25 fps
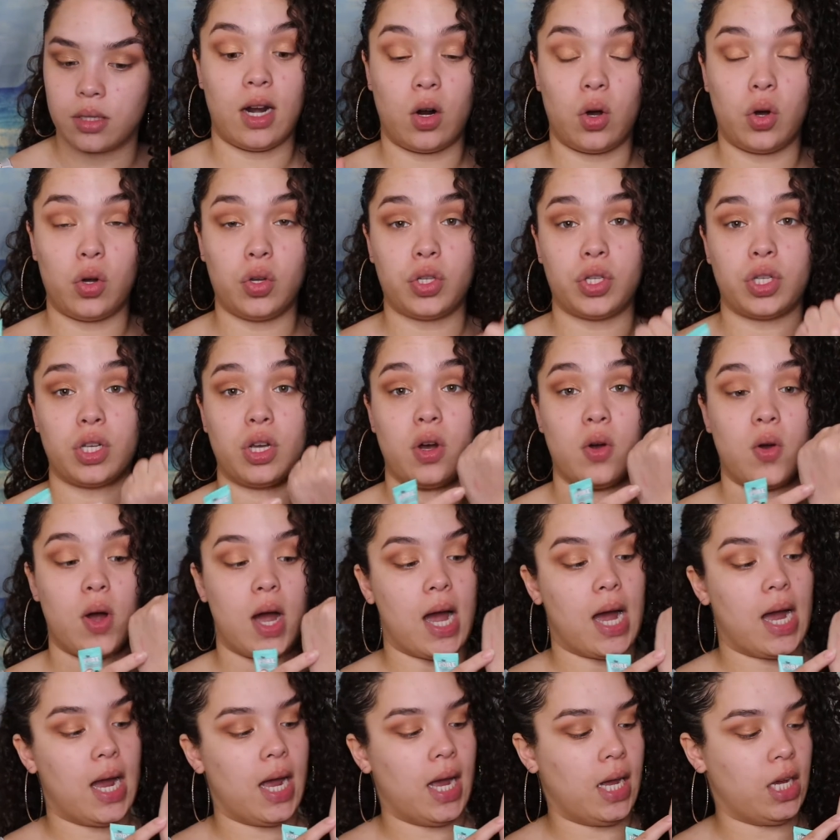And also
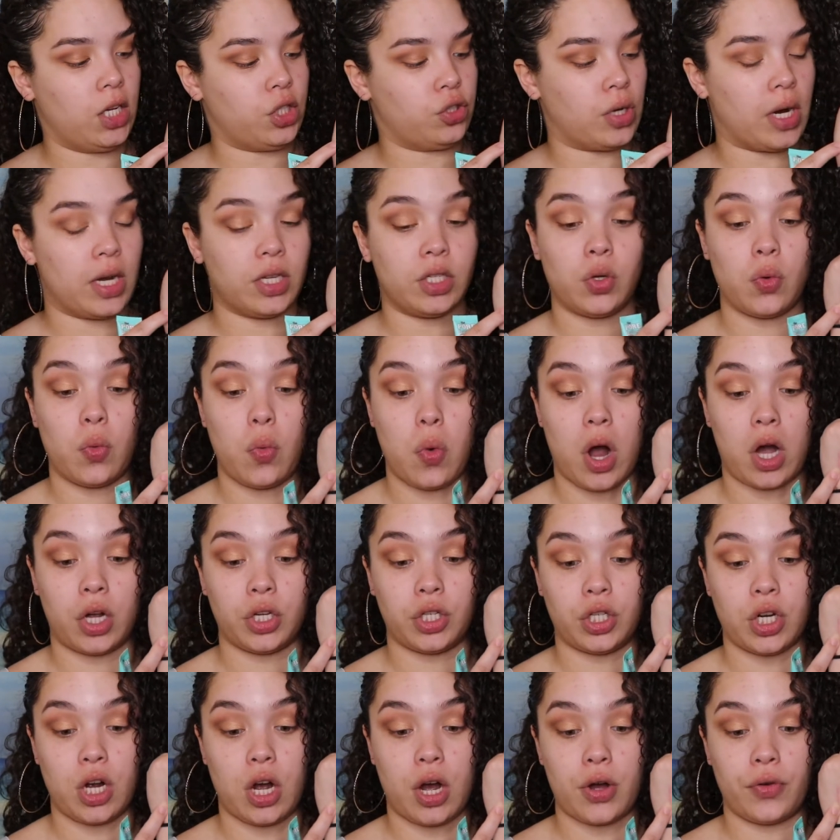I tried to
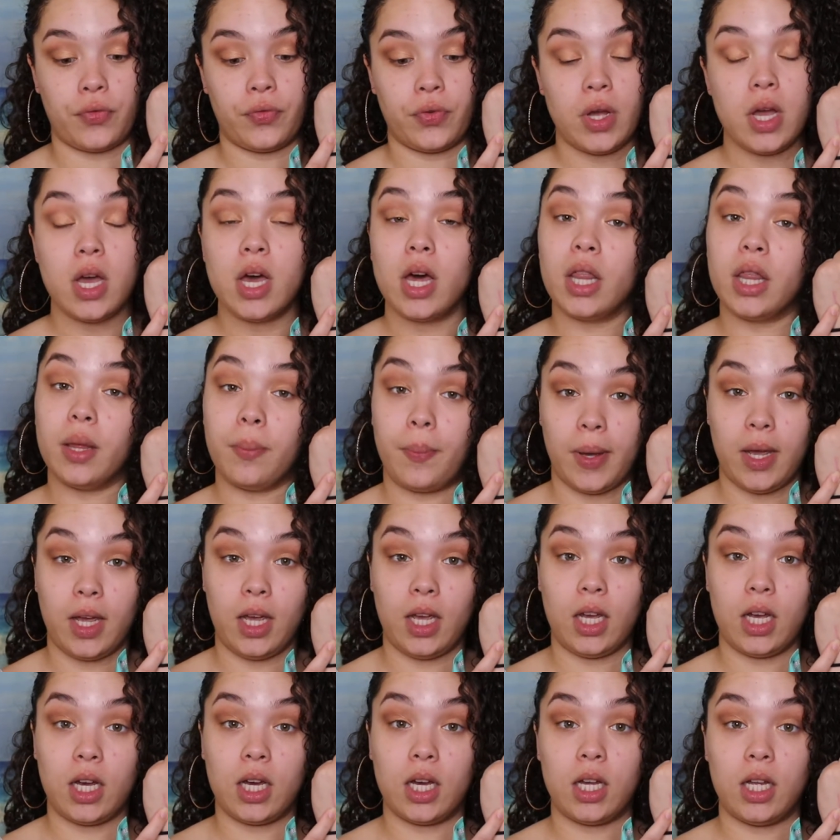wash off the
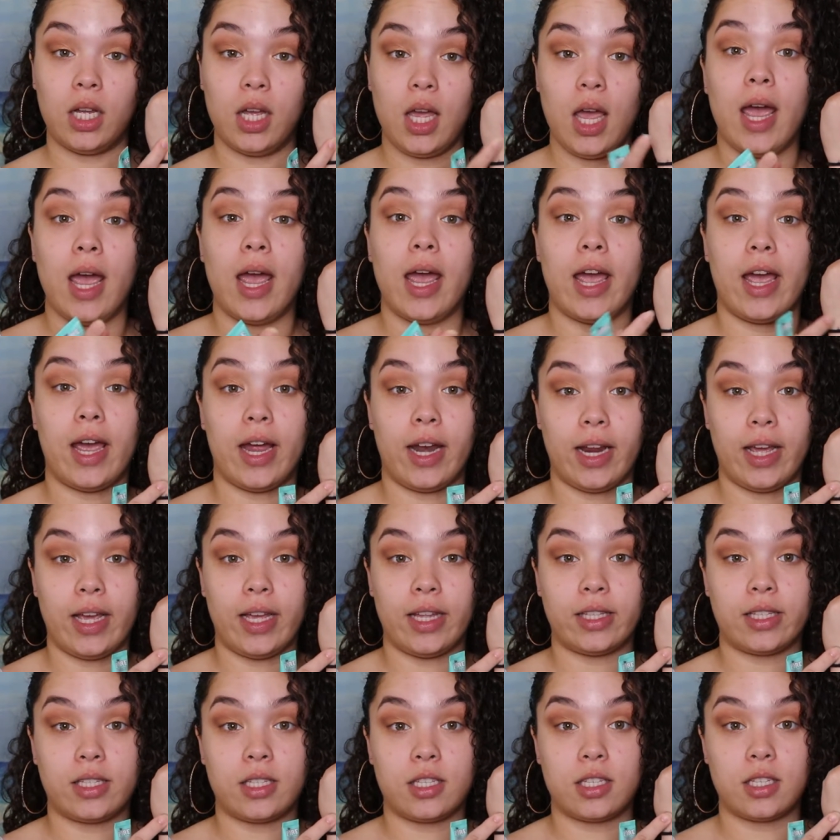pink and
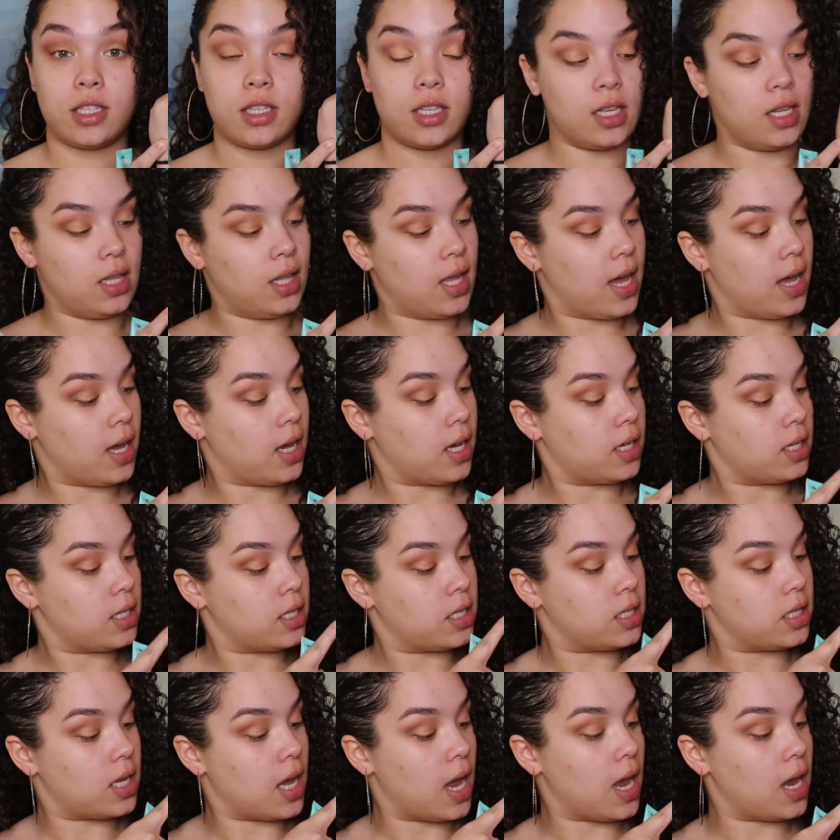it's like
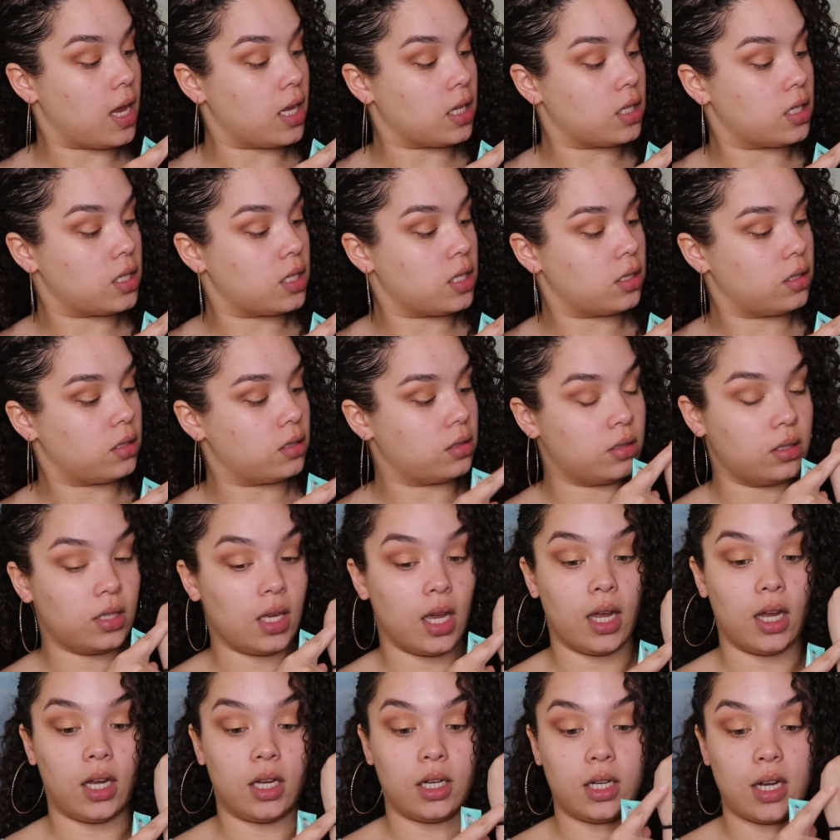stained,
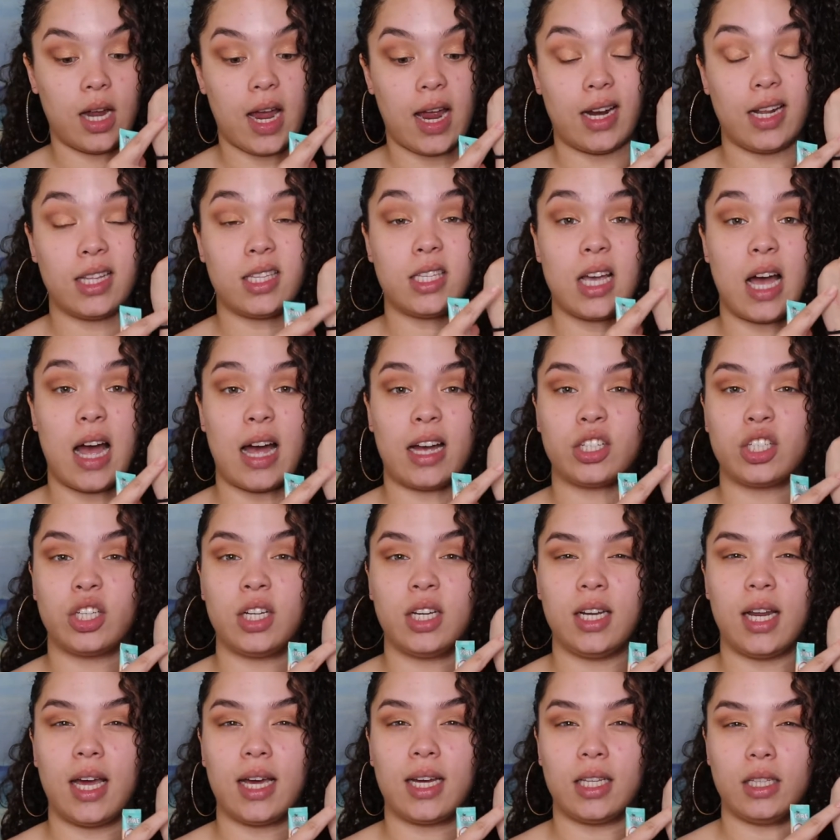like, and it's
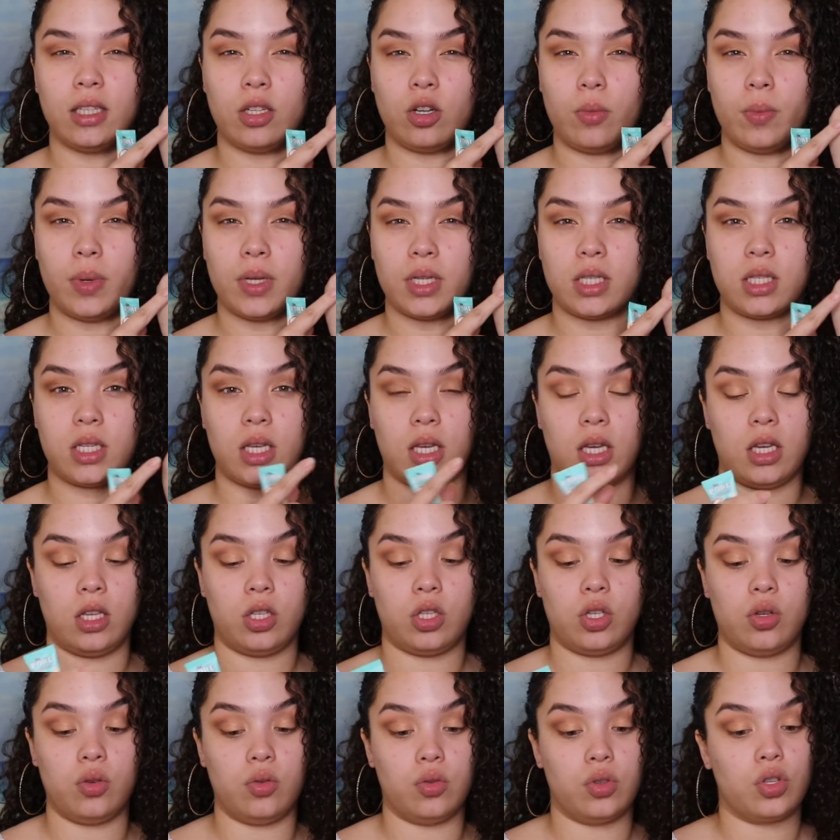actually like a little bit sticky
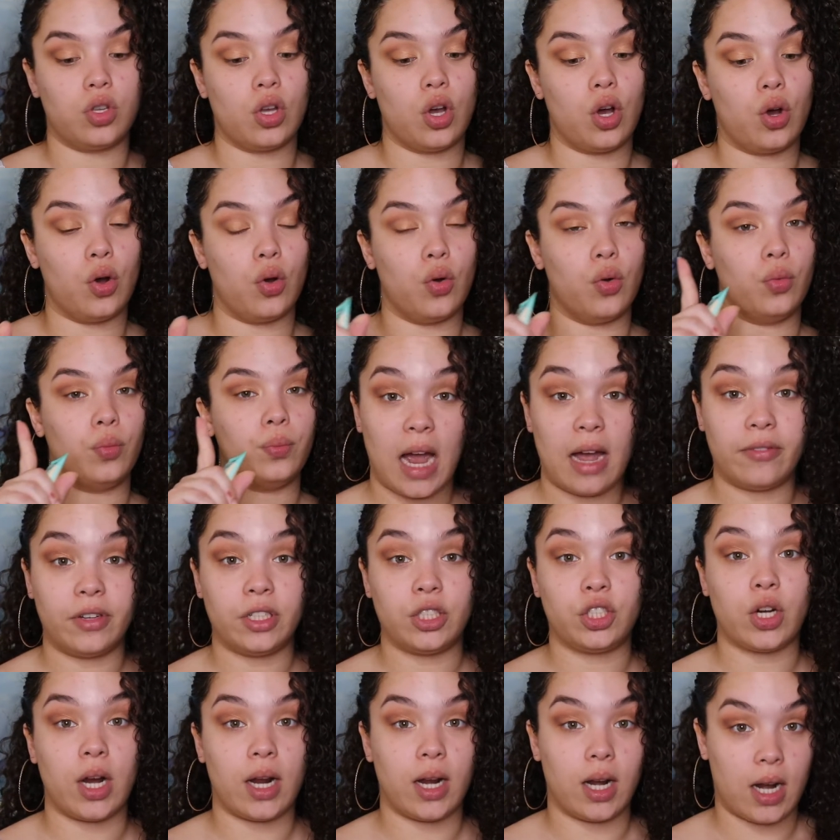too. So I
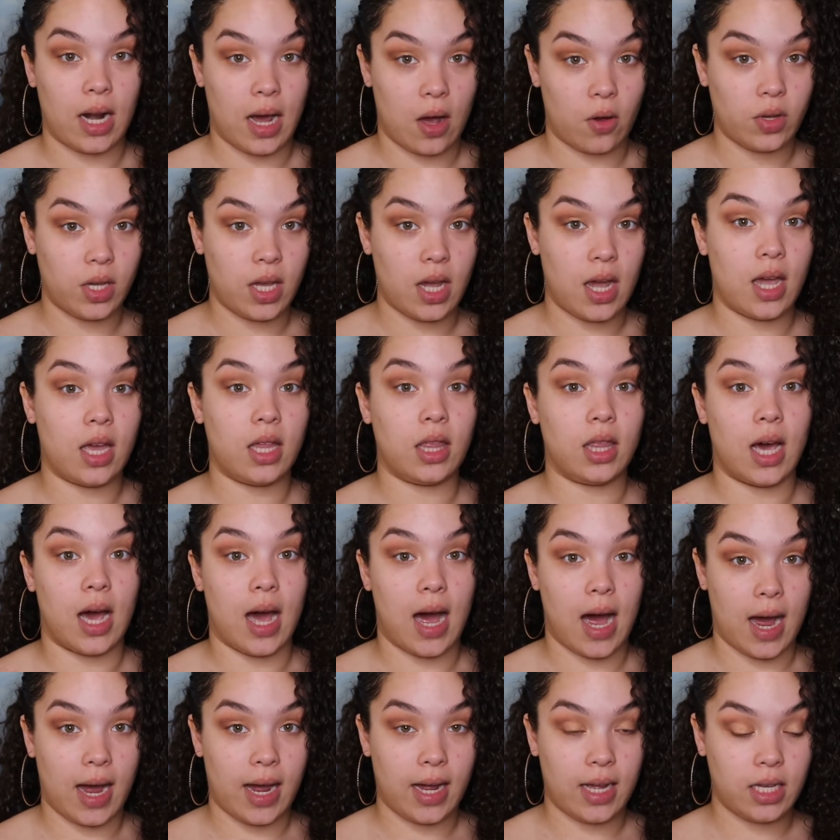haven't tried it out yet in the
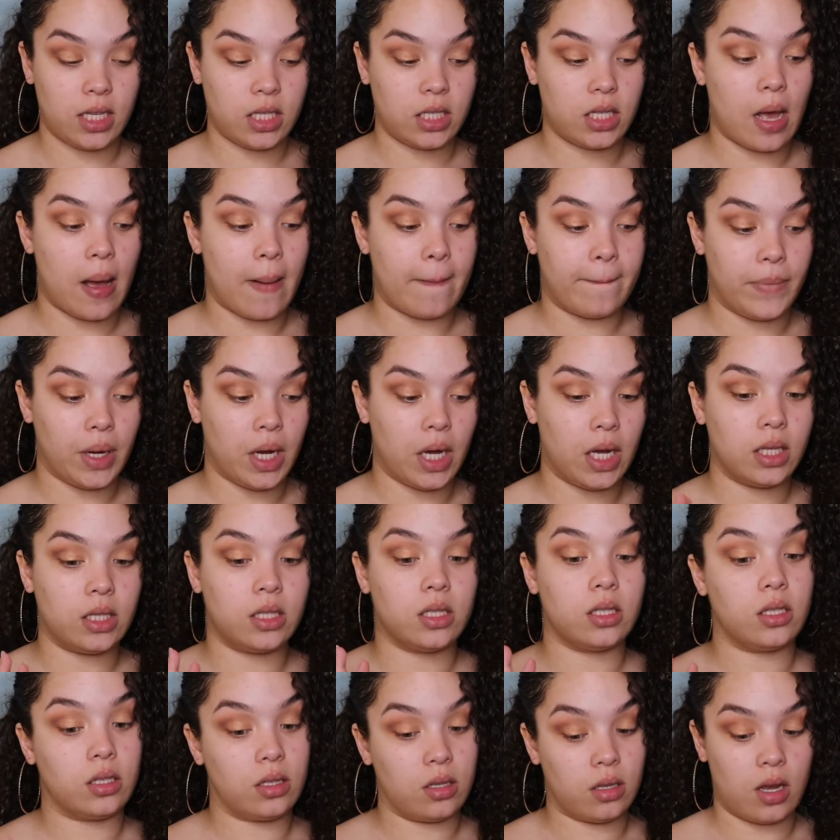eyes,
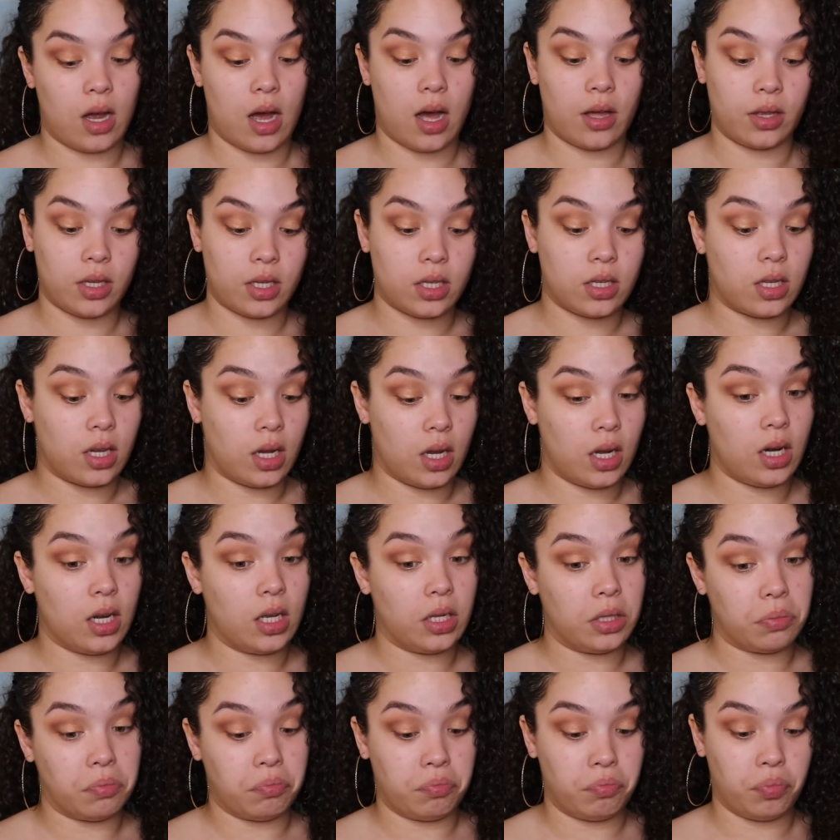but on the skin
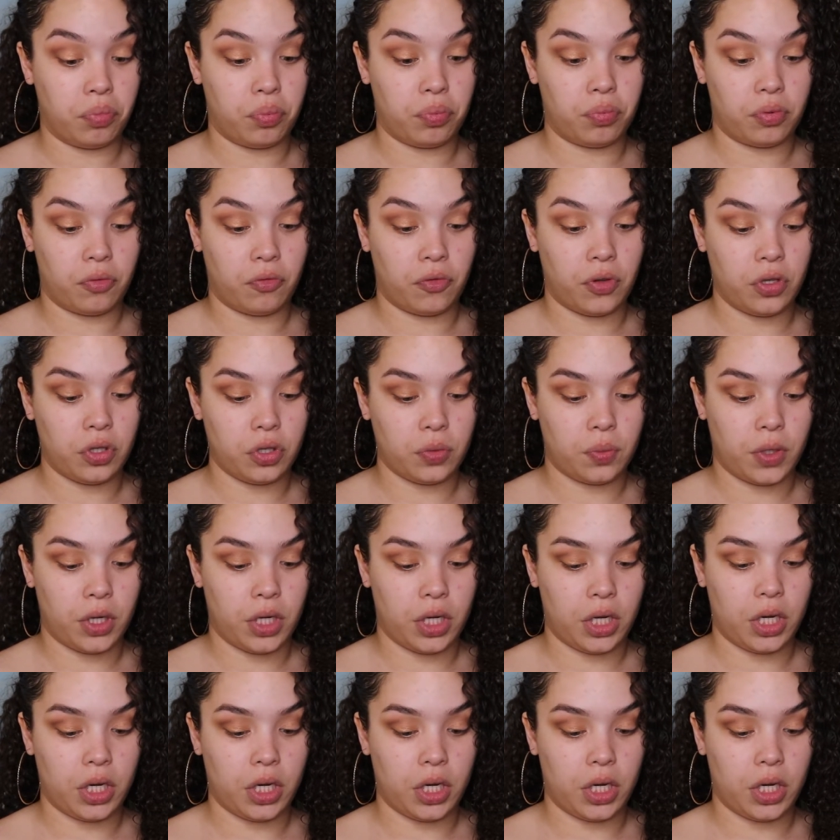it feels pretty